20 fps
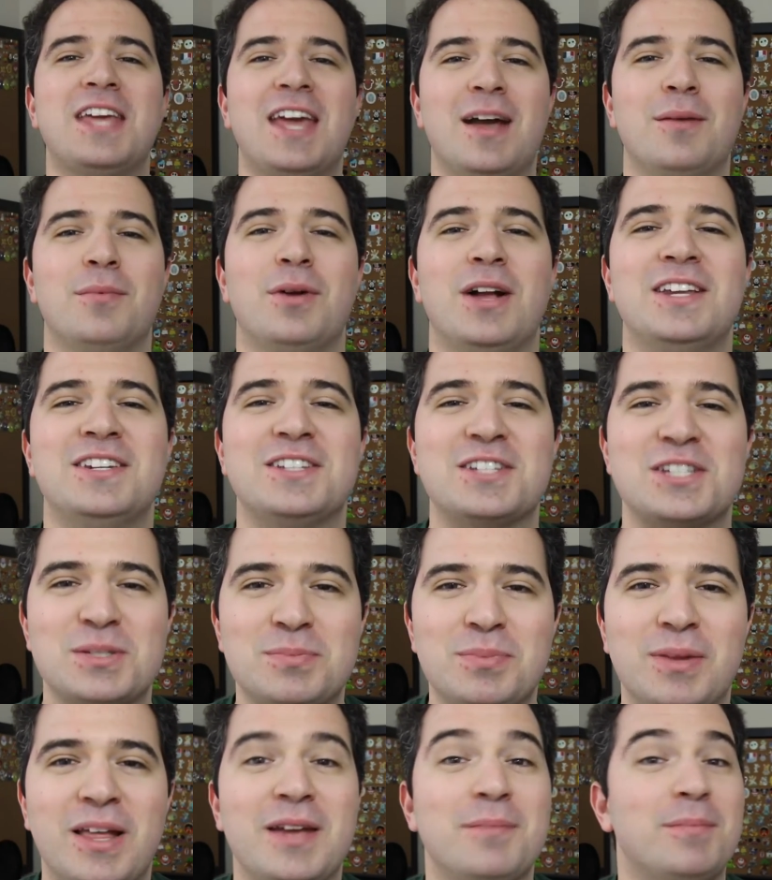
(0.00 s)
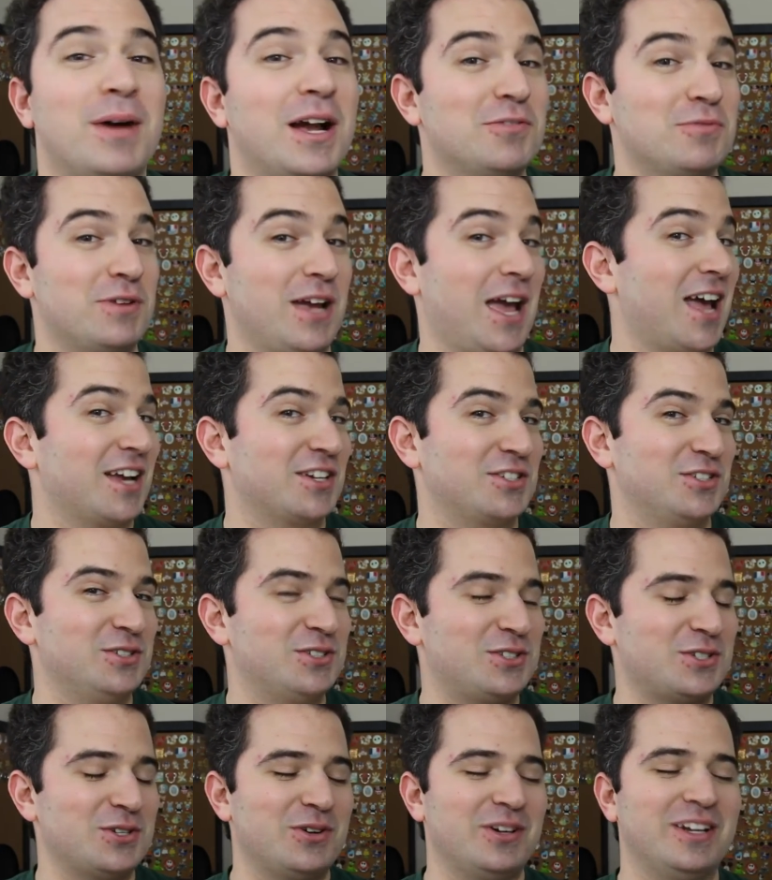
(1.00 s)
camera and display my
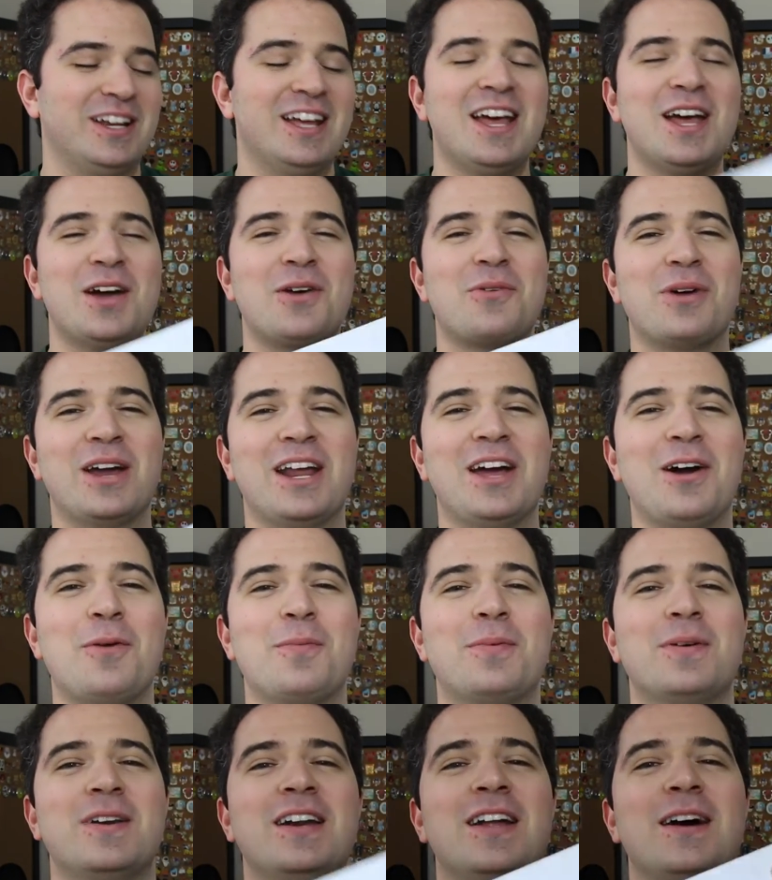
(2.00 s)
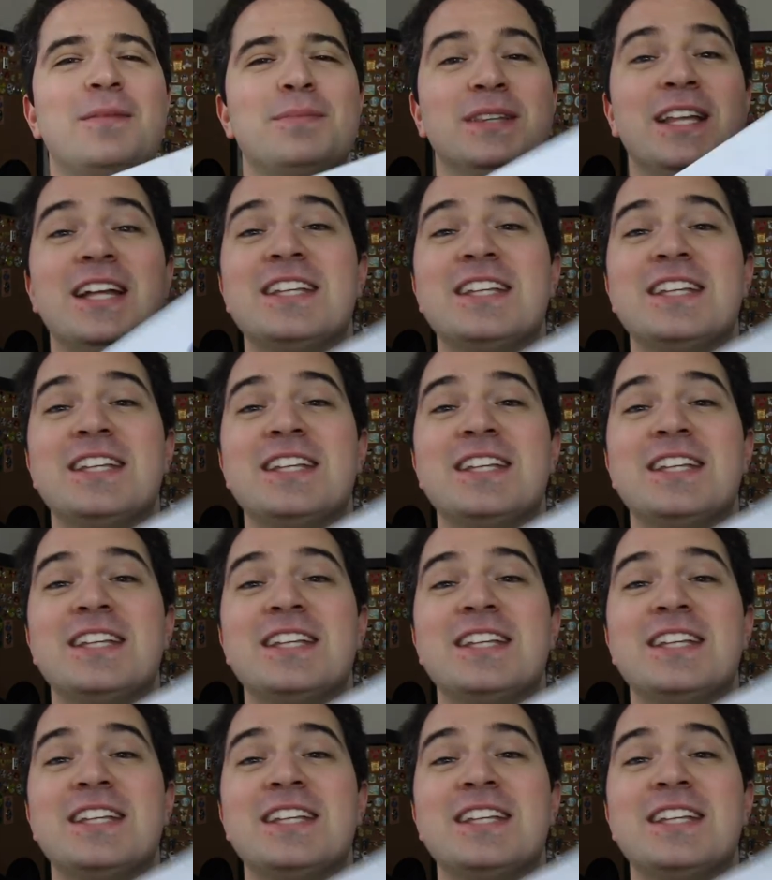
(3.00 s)
reactions to it when I open it up.